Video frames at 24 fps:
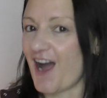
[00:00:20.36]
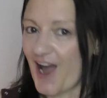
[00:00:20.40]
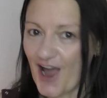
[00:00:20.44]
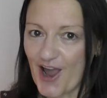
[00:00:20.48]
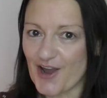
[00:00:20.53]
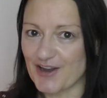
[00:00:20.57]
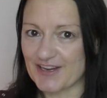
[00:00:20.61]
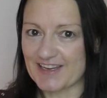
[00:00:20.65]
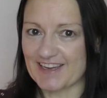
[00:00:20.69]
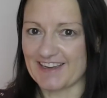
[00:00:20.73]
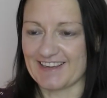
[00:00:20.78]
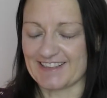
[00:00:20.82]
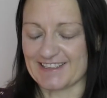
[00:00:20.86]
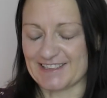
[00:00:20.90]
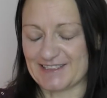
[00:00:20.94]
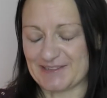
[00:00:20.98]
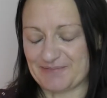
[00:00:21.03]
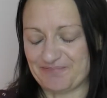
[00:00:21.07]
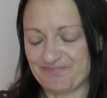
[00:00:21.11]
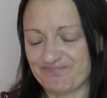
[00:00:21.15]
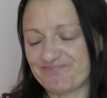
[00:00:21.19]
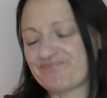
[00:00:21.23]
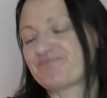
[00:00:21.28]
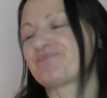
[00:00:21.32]
Okay,
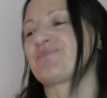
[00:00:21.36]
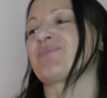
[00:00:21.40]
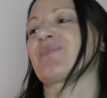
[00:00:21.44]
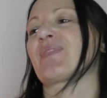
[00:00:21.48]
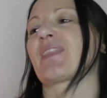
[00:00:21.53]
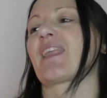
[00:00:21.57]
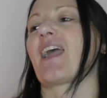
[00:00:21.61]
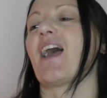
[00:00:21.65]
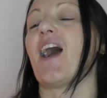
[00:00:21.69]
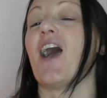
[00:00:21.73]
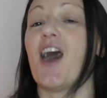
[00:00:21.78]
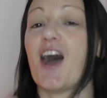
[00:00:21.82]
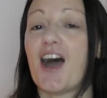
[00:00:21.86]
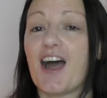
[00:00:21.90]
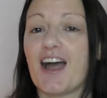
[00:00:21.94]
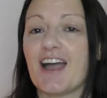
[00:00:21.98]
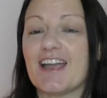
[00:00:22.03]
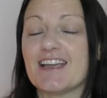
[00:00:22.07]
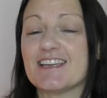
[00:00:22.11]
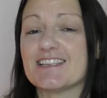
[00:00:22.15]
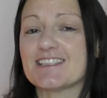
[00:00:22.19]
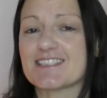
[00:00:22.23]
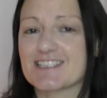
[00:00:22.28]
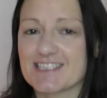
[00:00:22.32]

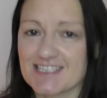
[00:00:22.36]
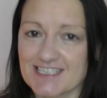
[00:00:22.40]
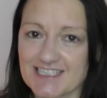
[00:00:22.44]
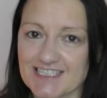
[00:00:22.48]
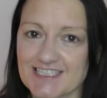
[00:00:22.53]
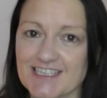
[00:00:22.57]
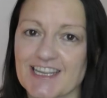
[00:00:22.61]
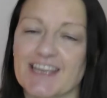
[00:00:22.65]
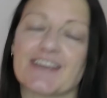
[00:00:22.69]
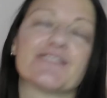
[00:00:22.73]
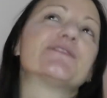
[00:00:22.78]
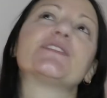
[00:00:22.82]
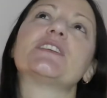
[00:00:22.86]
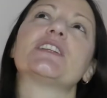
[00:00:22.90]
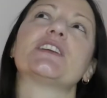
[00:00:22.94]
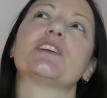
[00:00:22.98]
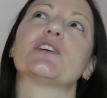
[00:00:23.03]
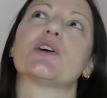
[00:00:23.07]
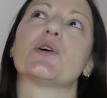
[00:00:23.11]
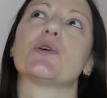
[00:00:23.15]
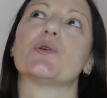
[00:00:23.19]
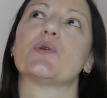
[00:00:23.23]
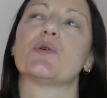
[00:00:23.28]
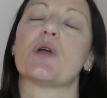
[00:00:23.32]
I did a
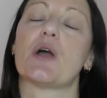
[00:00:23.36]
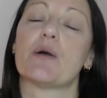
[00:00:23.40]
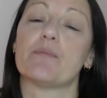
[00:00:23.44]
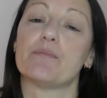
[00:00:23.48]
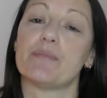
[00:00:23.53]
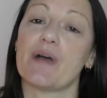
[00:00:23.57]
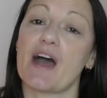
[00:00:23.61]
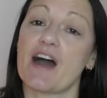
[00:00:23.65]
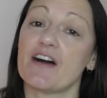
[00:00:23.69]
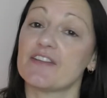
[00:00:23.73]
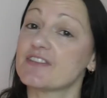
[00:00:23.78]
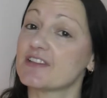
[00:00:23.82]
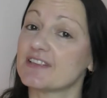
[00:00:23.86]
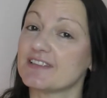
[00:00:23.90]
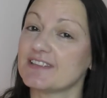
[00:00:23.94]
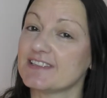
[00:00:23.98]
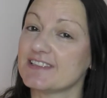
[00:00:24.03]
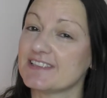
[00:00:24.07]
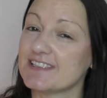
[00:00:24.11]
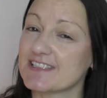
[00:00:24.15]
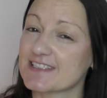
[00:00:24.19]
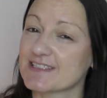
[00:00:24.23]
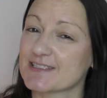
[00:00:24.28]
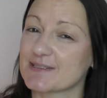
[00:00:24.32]
video about the
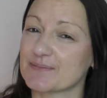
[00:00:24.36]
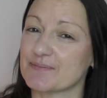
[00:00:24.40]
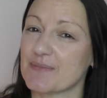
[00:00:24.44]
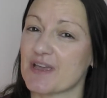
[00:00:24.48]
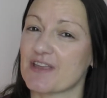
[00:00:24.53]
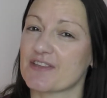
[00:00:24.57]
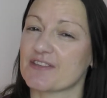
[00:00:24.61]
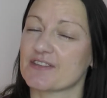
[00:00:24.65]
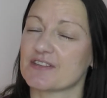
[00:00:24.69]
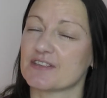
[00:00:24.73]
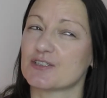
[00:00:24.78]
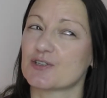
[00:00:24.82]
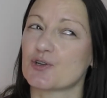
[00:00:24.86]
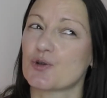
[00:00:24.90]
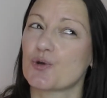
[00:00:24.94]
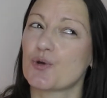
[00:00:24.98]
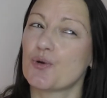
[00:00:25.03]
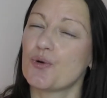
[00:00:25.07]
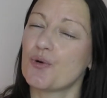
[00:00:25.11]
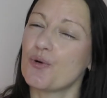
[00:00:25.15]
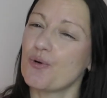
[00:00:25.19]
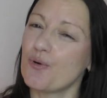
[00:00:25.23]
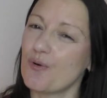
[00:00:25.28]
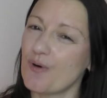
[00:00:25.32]
list method
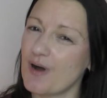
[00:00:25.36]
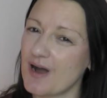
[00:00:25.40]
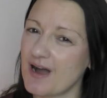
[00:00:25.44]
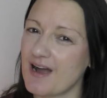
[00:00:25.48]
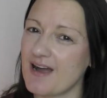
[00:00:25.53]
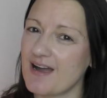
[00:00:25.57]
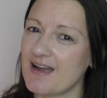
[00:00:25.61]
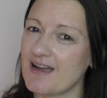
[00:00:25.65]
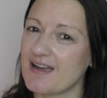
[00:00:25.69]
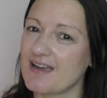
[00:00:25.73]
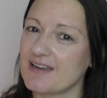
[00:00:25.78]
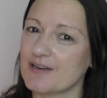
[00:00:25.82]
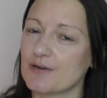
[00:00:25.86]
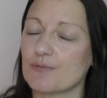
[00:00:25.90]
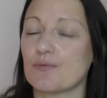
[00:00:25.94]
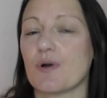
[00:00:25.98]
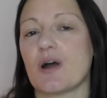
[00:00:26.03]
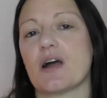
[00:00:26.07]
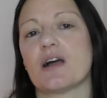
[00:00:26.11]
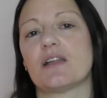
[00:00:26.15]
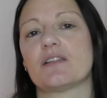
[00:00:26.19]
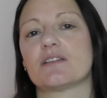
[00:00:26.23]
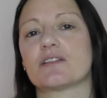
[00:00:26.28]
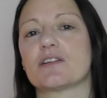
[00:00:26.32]
quite a
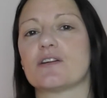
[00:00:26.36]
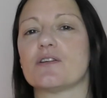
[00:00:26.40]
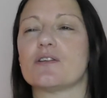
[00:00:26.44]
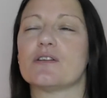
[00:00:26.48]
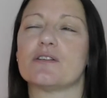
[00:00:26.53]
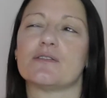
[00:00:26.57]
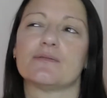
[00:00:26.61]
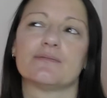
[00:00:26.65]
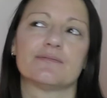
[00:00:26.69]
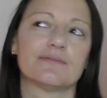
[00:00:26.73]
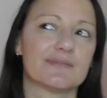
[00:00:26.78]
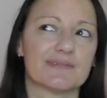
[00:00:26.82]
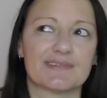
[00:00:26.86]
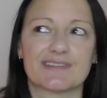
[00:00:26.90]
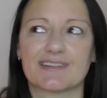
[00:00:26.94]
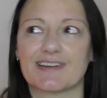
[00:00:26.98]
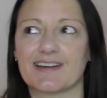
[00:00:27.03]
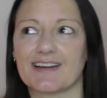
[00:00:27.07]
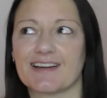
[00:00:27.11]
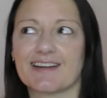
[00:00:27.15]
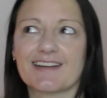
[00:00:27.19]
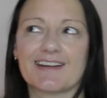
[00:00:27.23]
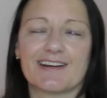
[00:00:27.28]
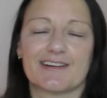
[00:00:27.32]
while ago.
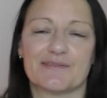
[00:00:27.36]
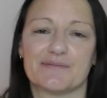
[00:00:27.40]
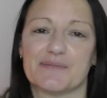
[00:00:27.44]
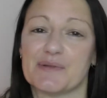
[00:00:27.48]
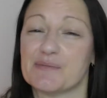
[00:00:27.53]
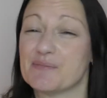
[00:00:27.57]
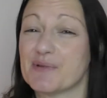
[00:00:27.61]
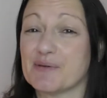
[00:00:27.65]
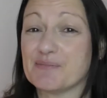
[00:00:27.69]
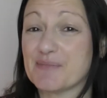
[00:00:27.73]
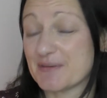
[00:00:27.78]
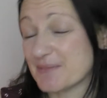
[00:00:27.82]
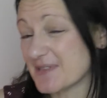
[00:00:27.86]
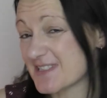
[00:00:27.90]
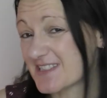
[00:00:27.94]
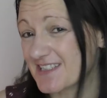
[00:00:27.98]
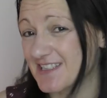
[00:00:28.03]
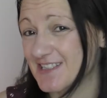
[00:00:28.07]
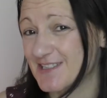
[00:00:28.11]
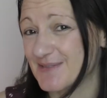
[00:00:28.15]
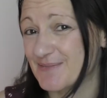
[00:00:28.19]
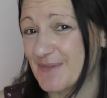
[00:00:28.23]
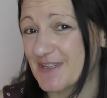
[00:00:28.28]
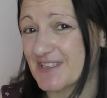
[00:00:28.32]
I can't remember, maybe
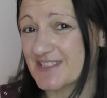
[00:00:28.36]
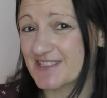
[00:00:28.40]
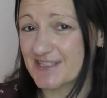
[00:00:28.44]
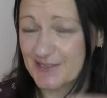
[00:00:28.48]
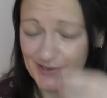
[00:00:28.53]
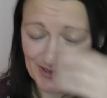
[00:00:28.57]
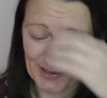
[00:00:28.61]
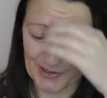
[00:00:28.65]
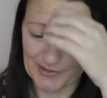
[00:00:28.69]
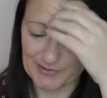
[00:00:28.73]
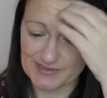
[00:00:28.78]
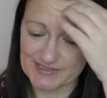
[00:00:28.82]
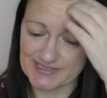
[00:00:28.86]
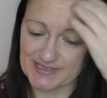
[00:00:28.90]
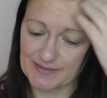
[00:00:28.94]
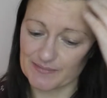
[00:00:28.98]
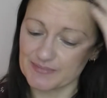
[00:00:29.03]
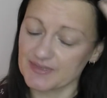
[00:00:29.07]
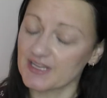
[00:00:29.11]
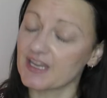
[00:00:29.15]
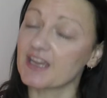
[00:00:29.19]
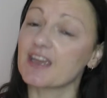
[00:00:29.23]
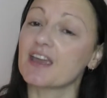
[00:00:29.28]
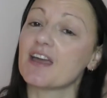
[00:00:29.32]
6 months ago or
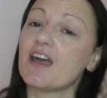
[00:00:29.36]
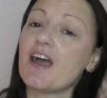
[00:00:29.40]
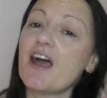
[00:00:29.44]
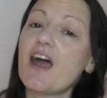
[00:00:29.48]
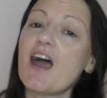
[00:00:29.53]
something.